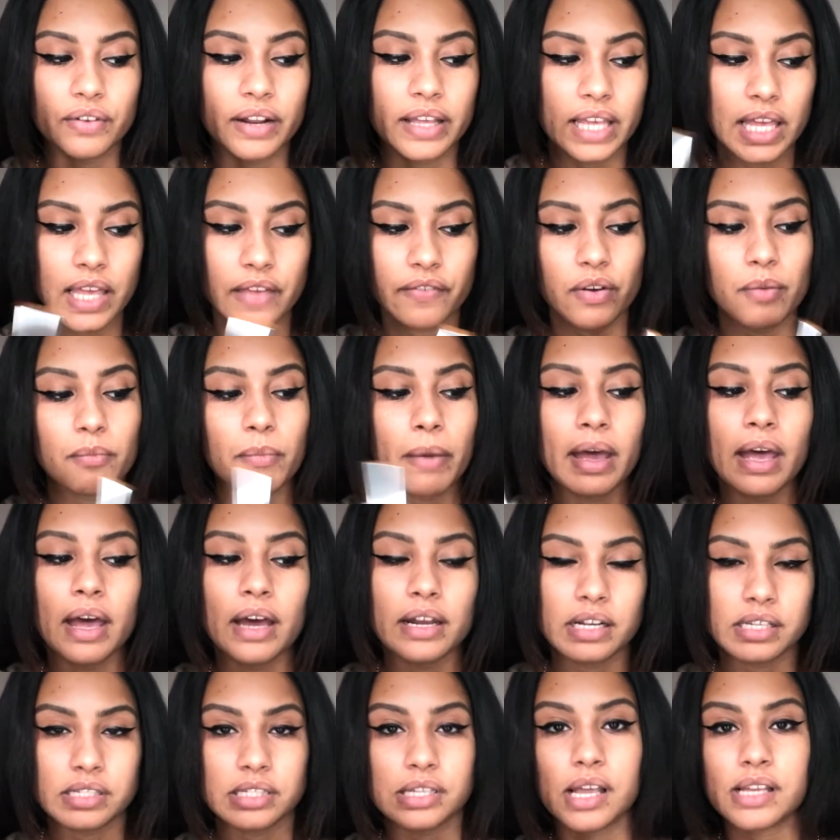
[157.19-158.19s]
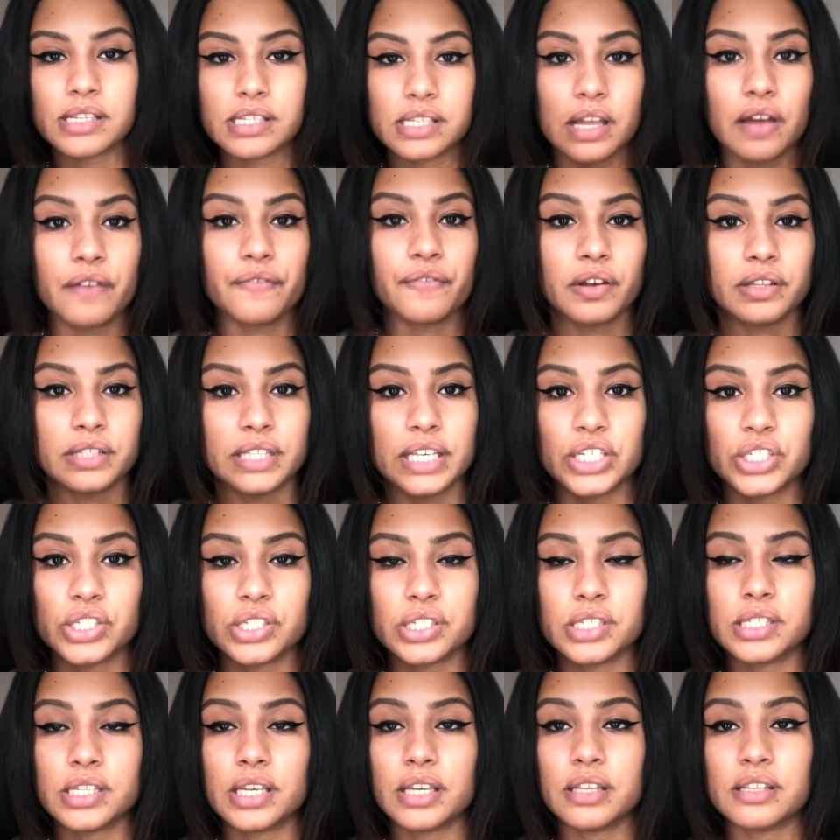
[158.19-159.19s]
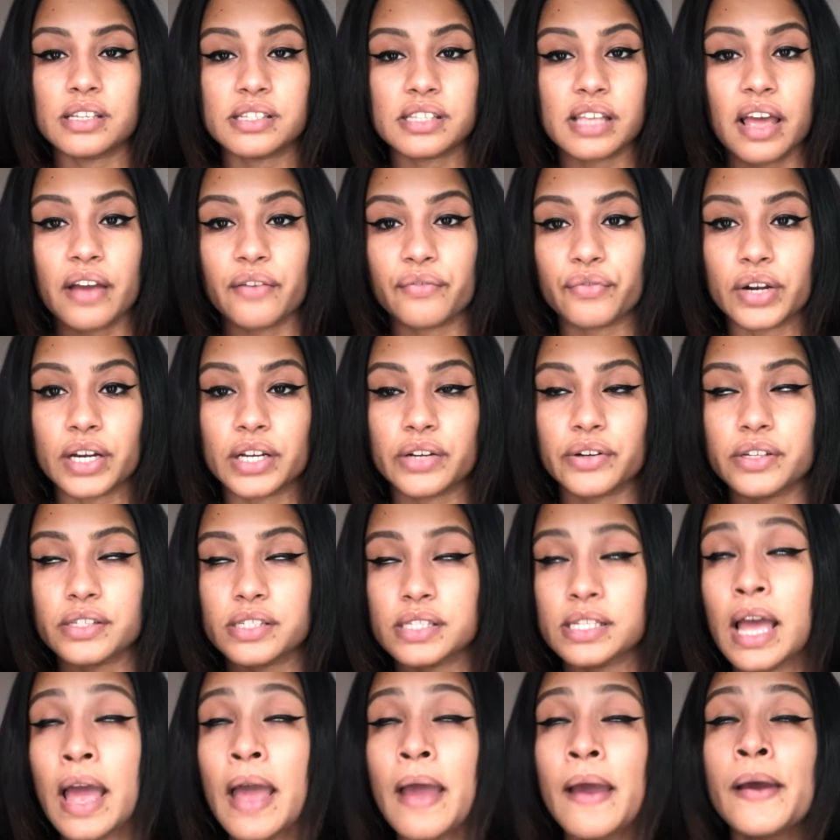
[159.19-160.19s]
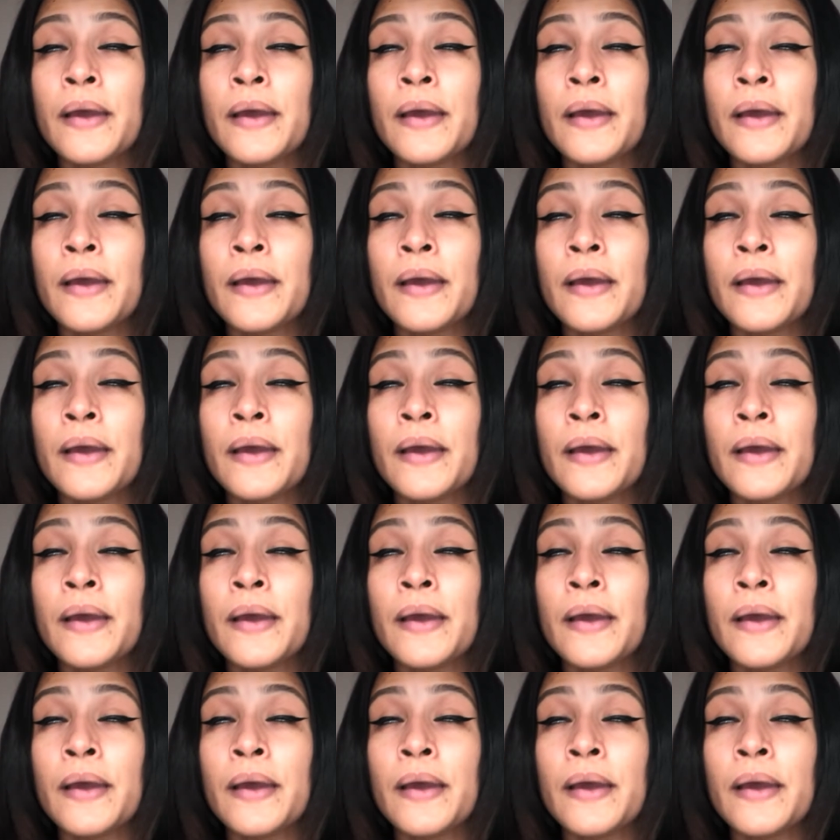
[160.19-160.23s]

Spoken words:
Like, even my Anastasia foundation stick doesn't have fragrance.